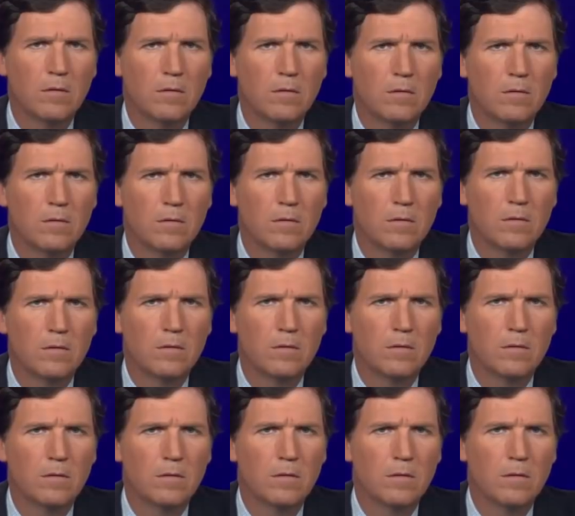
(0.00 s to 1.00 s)

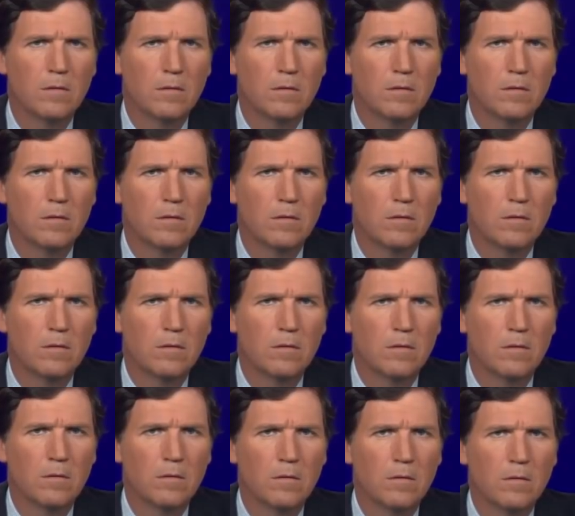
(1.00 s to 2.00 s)

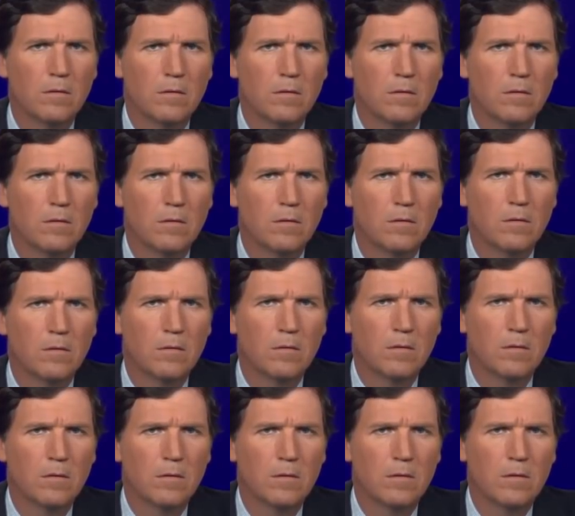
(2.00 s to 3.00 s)

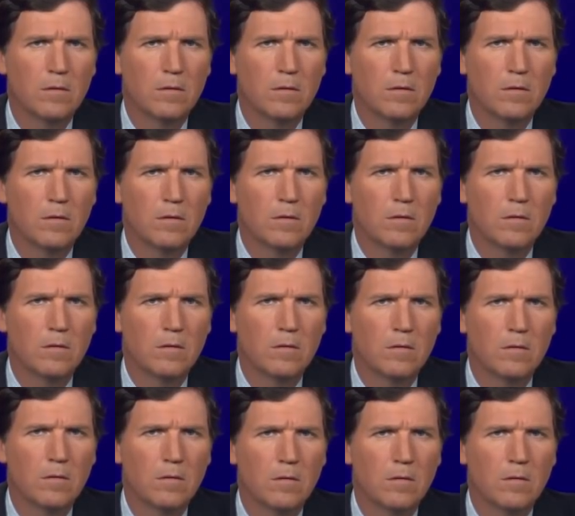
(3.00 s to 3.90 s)
(silent)